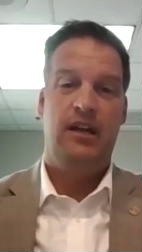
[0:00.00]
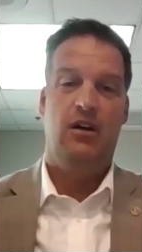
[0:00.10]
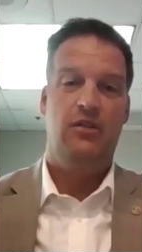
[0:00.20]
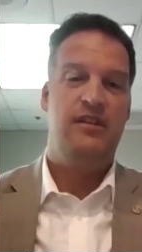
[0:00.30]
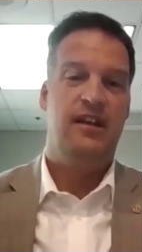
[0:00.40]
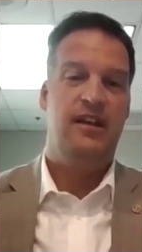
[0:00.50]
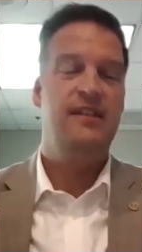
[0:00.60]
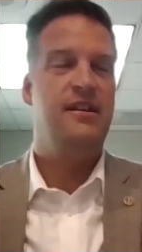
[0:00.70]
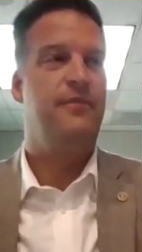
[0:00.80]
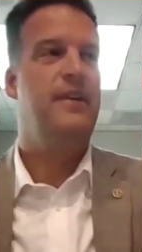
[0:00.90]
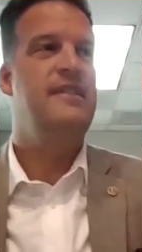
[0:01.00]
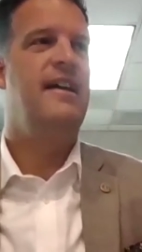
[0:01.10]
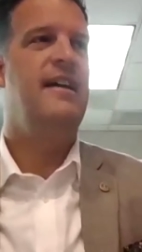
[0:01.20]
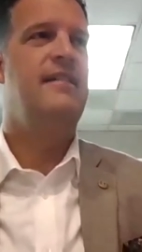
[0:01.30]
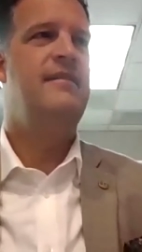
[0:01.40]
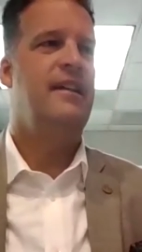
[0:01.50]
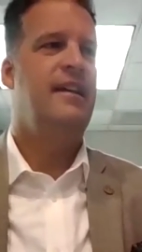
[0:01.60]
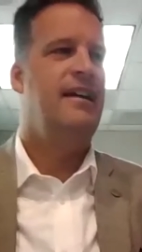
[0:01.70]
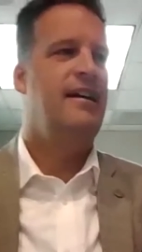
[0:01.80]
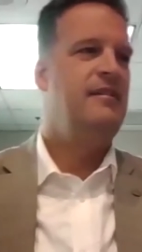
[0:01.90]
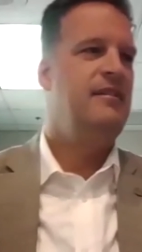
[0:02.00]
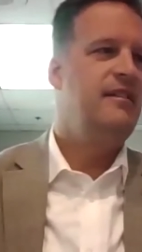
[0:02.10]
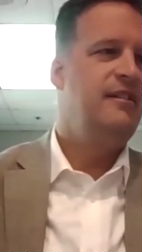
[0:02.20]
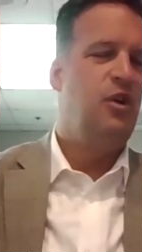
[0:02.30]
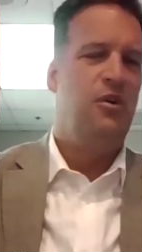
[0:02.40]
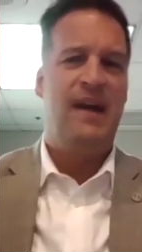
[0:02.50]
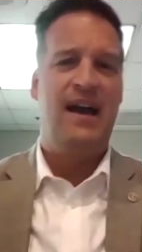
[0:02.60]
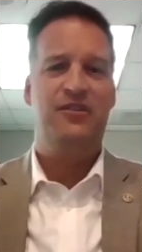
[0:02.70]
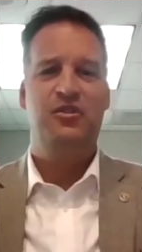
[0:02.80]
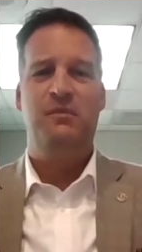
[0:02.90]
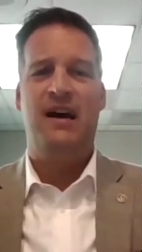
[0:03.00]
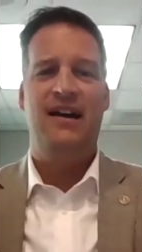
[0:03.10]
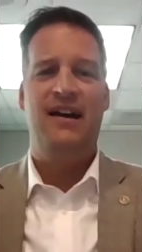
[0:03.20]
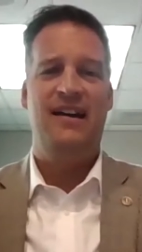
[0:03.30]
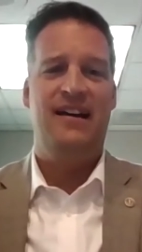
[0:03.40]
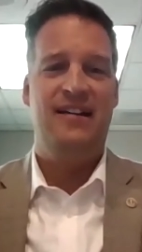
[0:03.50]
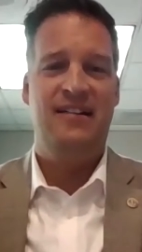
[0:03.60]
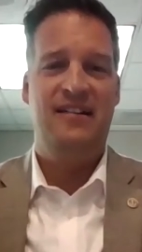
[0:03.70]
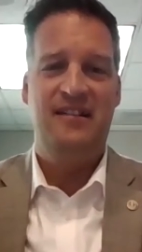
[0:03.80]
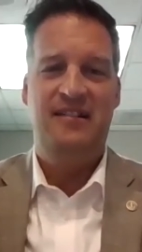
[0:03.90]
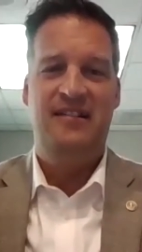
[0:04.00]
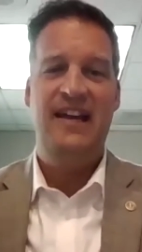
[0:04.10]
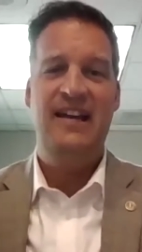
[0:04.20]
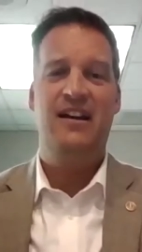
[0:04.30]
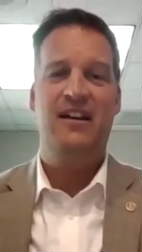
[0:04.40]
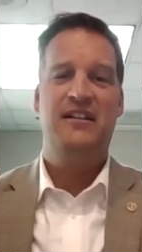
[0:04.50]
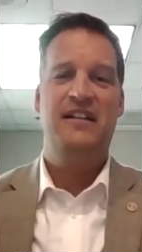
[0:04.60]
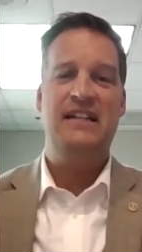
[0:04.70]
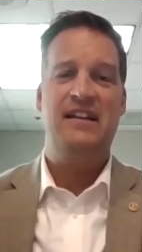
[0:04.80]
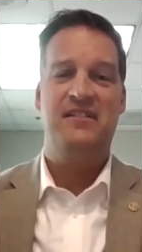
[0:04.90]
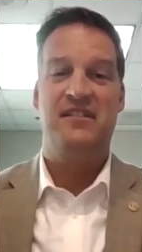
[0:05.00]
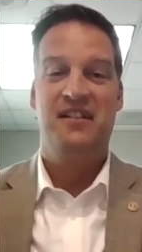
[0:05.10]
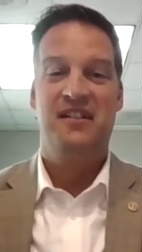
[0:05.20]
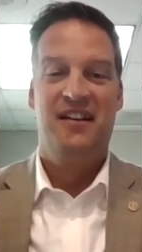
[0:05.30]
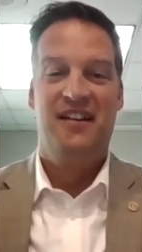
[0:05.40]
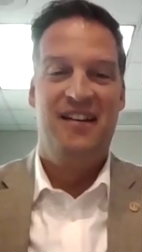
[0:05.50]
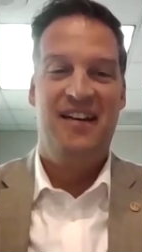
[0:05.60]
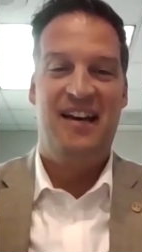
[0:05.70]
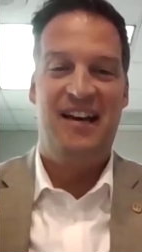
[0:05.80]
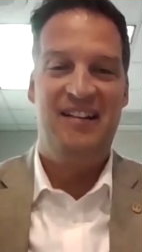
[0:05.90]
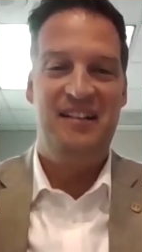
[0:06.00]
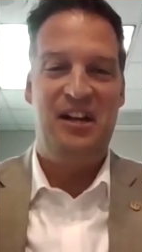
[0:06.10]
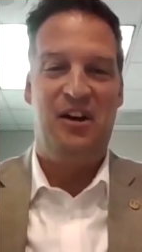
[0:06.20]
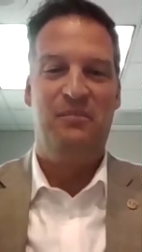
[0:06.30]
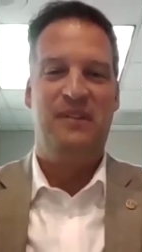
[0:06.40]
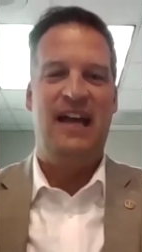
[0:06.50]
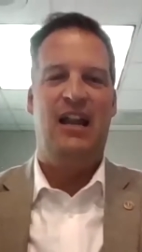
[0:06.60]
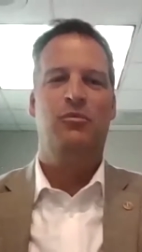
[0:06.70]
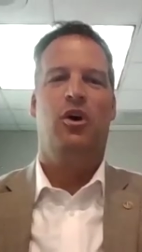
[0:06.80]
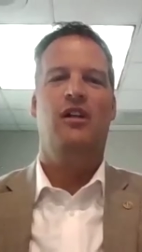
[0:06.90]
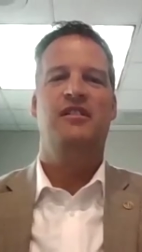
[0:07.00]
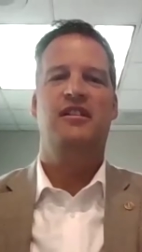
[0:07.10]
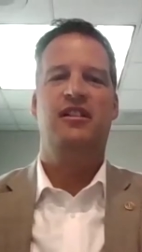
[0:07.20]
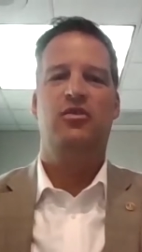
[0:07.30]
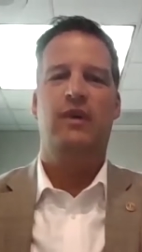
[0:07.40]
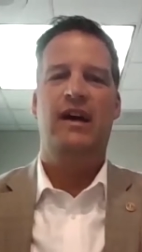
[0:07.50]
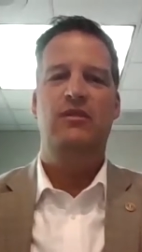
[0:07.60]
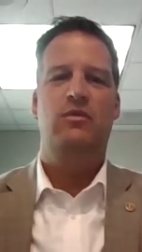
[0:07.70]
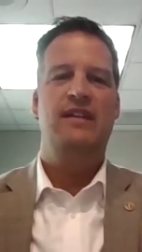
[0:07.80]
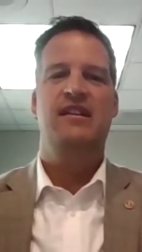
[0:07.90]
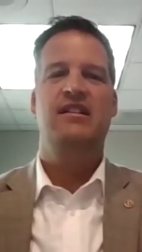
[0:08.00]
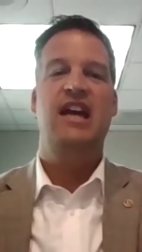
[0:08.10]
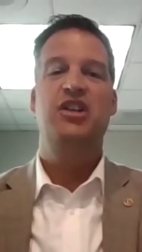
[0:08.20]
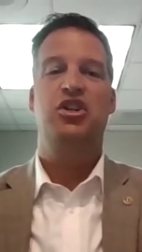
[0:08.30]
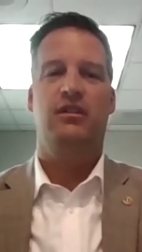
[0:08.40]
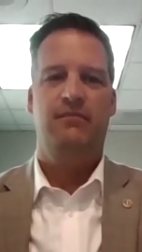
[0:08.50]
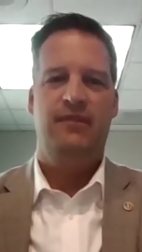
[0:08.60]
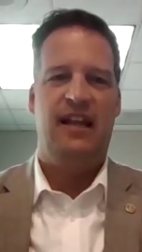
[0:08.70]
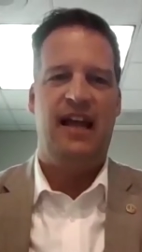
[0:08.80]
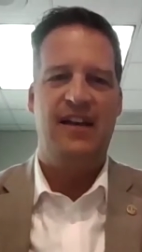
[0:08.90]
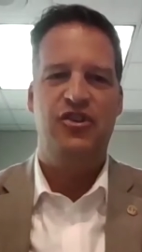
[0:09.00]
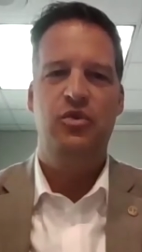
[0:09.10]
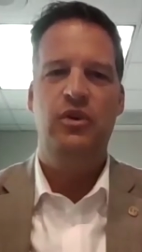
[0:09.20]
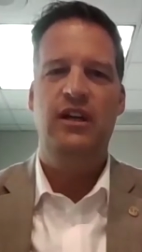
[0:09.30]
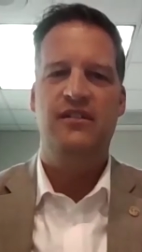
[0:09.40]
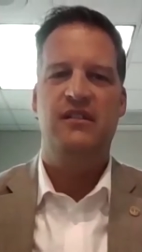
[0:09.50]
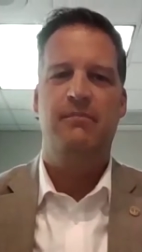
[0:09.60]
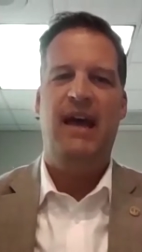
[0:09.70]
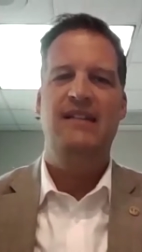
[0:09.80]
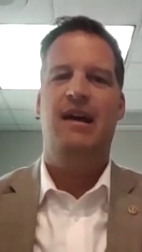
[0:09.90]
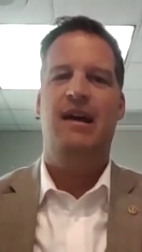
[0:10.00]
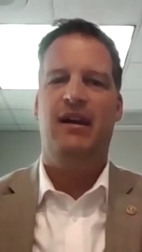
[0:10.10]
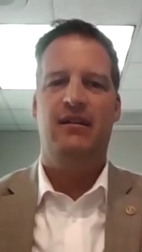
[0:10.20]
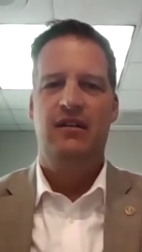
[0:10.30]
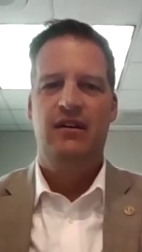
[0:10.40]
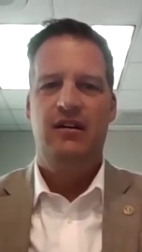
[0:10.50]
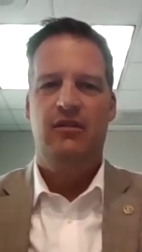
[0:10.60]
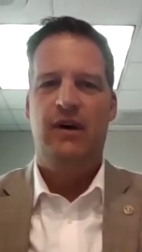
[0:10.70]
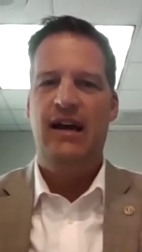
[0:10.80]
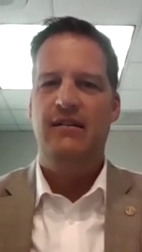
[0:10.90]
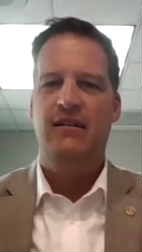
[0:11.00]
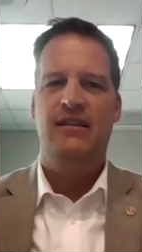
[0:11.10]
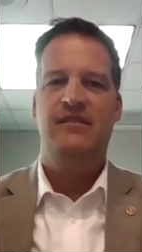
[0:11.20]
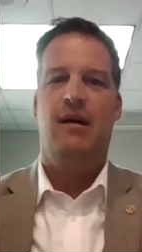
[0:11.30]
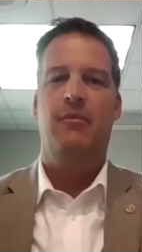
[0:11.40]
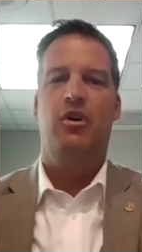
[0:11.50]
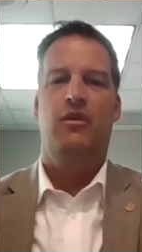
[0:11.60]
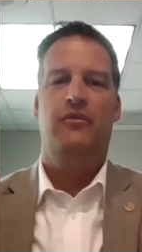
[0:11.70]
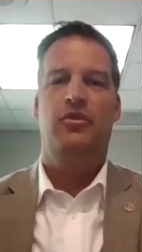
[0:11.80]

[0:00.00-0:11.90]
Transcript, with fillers: you know it's, it is different uh, uh, going back to my uh, data geekness uh, you know gallup calls it the great resignation the last two years the pandemic right in the summer of